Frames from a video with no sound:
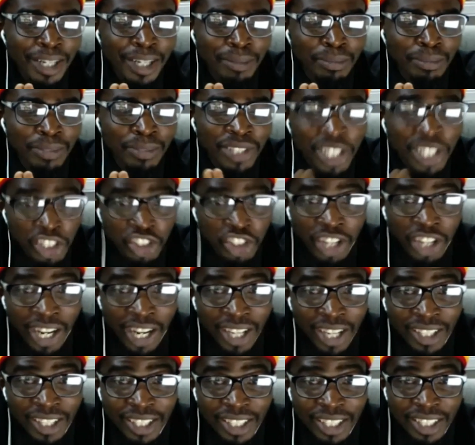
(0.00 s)

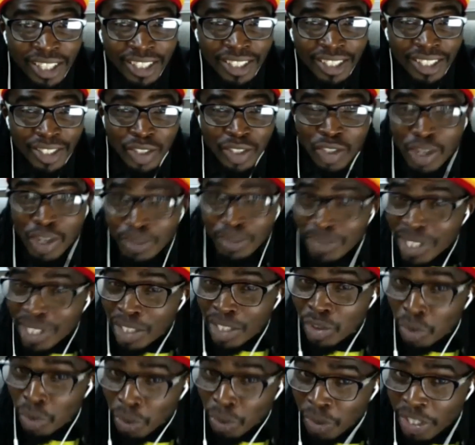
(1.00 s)
teacher
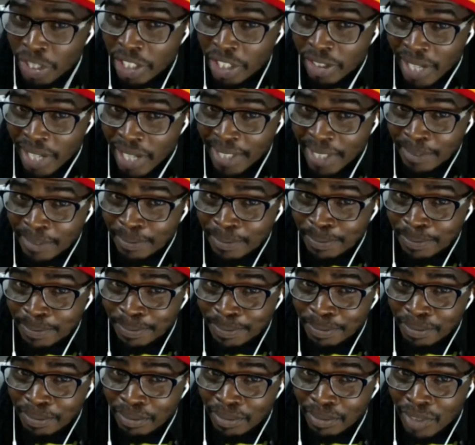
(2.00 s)
something to read, right?
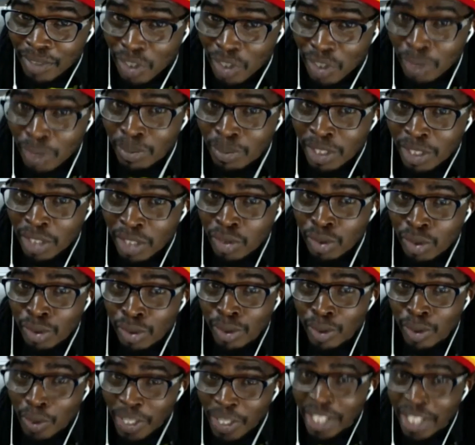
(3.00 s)
Something to
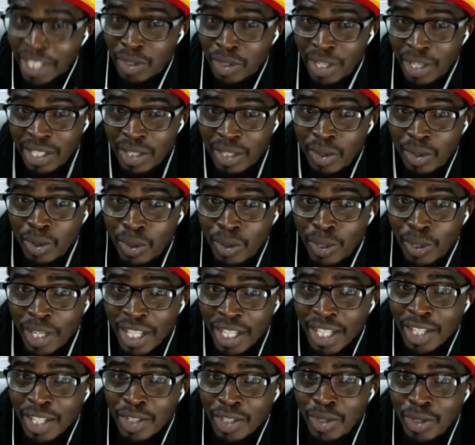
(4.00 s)
look into and say, oh,
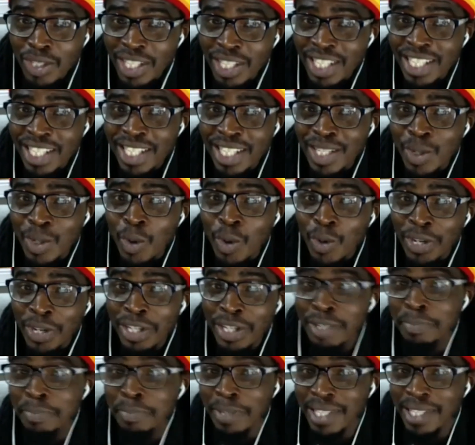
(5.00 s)
so this is who
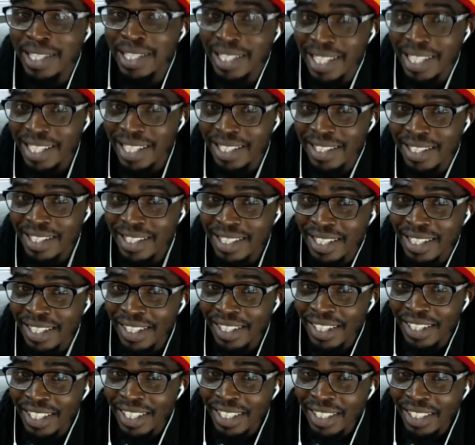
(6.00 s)
this person is.
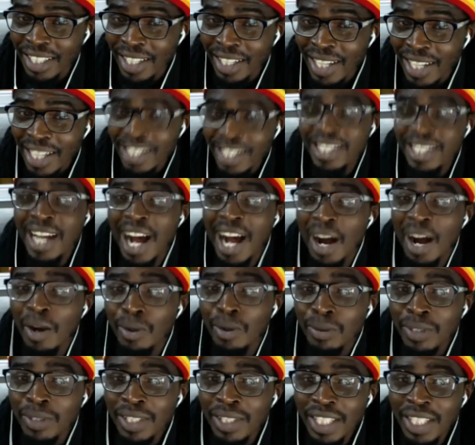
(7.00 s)
Now, that is
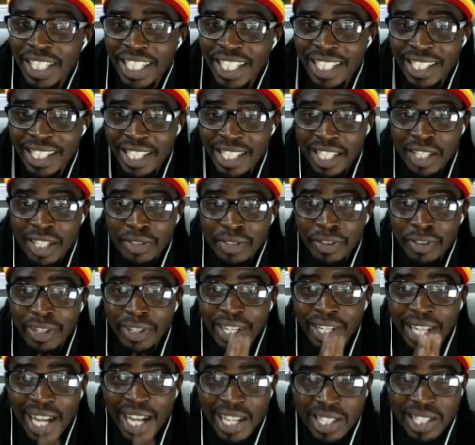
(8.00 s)
how it is for the
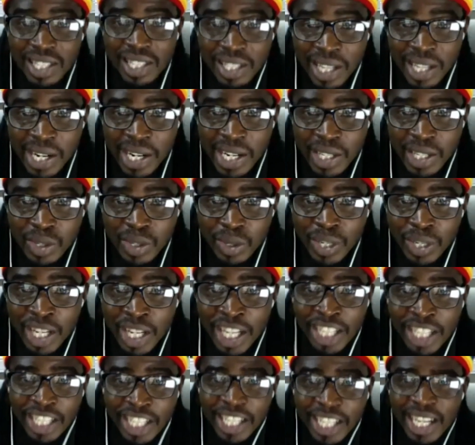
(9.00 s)
casting director.
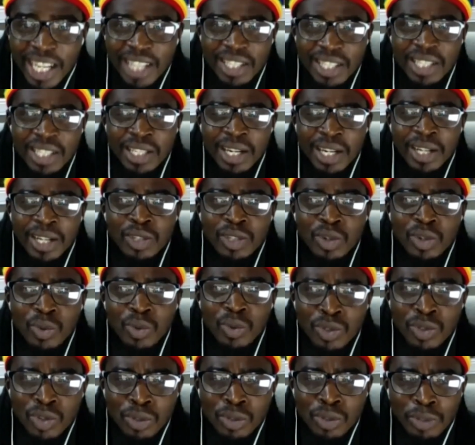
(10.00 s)
The casting director
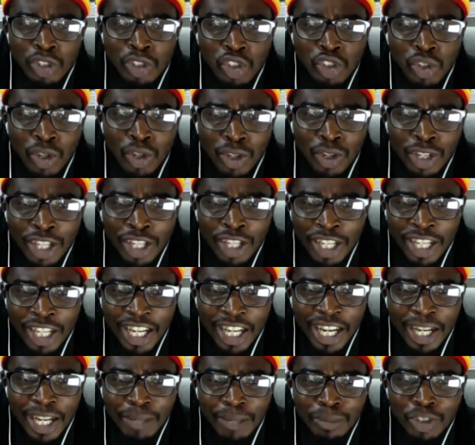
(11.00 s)
wants to be sure
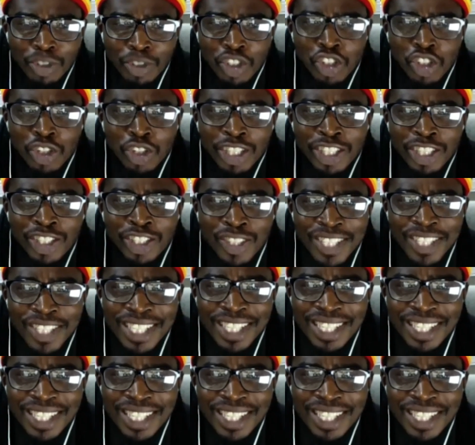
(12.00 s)
you are not